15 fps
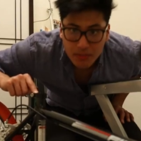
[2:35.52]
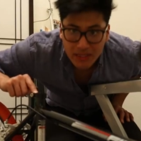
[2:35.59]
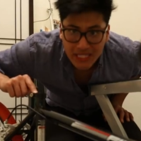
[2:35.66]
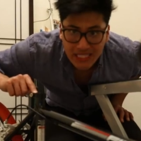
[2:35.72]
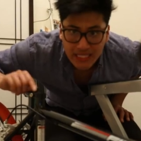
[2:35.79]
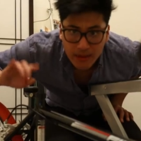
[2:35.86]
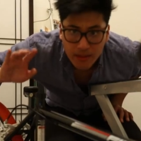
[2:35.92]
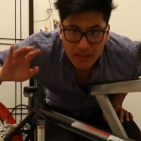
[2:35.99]
to be
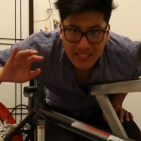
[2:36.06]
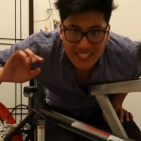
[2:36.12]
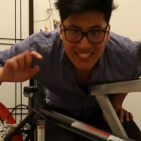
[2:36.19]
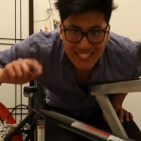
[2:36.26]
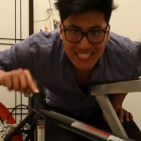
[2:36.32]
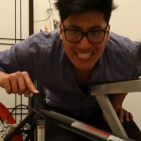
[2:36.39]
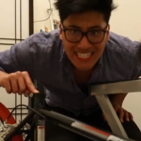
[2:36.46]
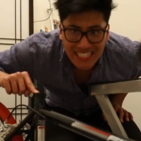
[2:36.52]
clear, this
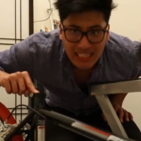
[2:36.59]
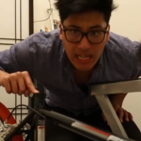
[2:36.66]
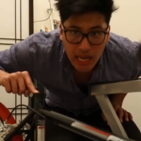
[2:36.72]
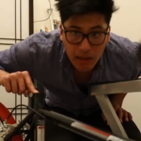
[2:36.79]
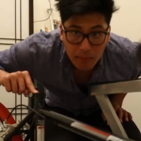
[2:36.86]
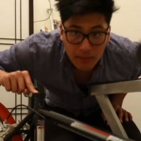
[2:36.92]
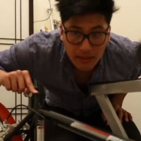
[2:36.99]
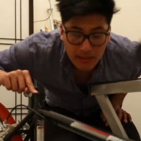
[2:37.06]

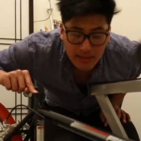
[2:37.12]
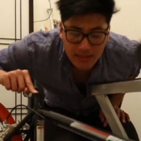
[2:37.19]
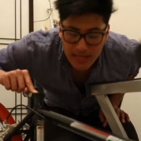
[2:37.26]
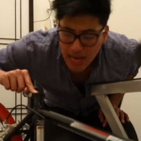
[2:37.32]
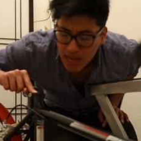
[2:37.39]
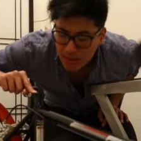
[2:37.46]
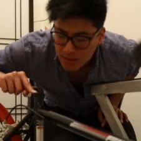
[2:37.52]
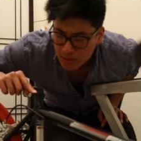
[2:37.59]
C-clamp is
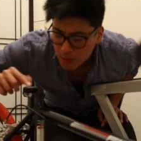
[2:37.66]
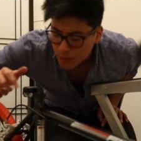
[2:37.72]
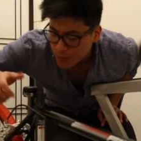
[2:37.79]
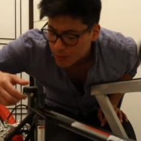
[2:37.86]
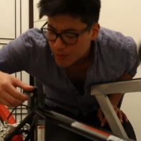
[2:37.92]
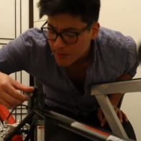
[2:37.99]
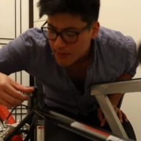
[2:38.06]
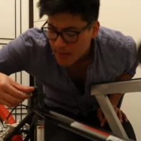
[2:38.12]
as
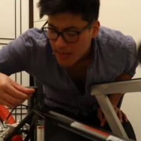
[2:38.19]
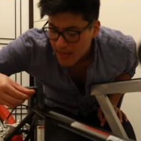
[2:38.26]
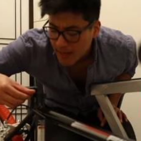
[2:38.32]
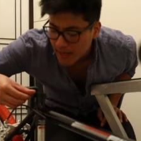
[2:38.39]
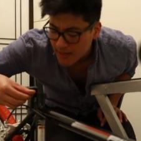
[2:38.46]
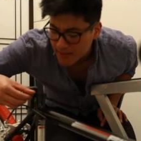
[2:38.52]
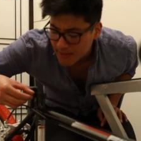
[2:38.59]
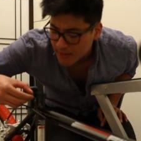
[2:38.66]
loose
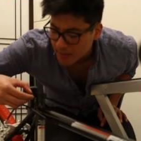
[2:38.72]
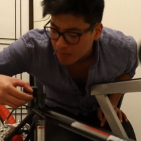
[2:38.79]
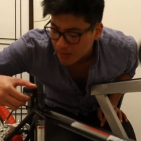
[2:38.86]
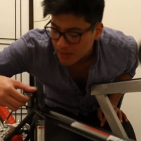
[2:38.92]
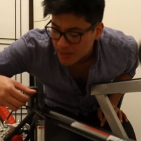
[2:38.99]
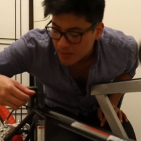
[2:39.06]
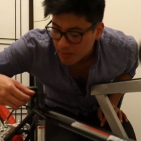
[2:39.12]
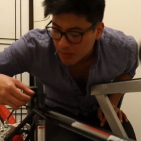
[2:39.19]
as it can
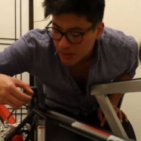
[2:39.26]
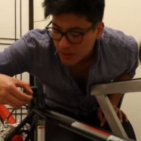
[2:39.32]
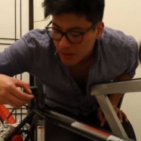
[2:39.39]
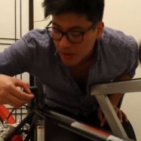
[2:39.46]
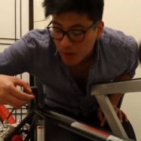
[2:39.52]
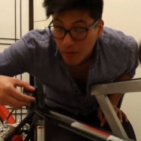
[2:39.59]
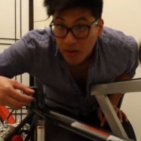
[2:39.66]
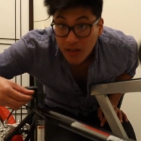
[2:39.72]
possibly
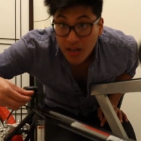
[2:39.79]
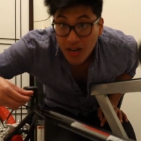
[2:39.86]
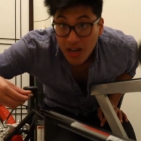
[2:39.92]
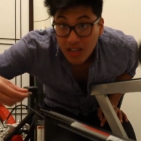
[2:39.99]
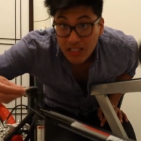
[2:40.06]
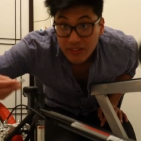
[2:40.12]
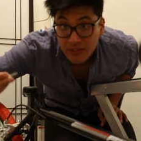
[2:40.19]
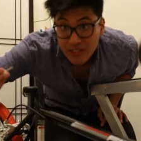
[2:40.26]
go.
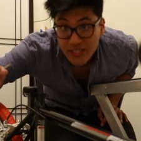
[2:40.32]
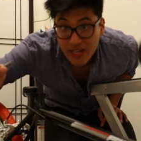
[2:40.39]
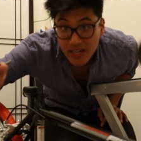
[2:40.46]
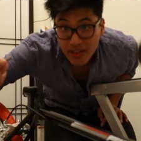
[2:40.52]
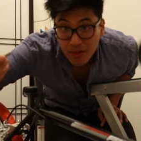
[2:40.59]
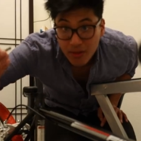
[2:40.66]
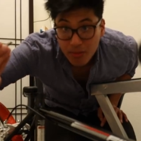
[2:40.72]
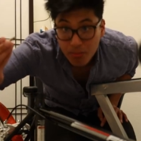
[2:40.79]
I'll even
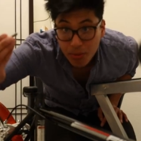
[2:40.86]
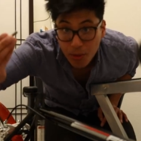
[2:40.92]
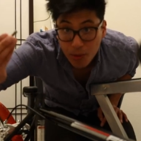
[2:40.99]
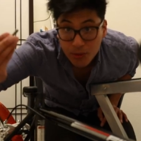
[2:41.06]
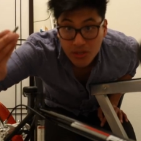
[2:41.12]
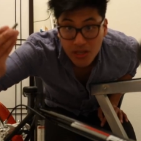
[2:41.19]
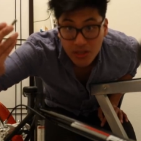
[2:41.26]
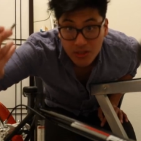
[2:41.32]
take out the
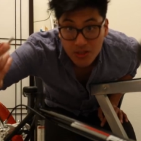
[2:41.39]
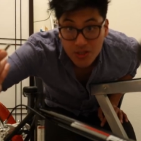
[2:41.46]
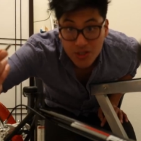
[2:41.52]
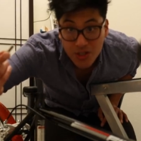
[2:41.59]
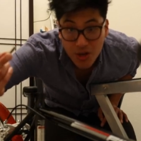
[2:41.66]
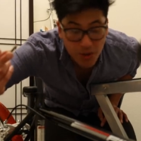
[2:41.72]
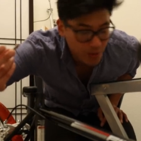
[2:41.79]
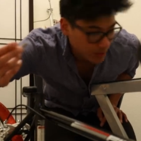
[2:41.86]
bolt to
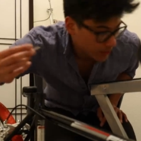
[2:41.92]
show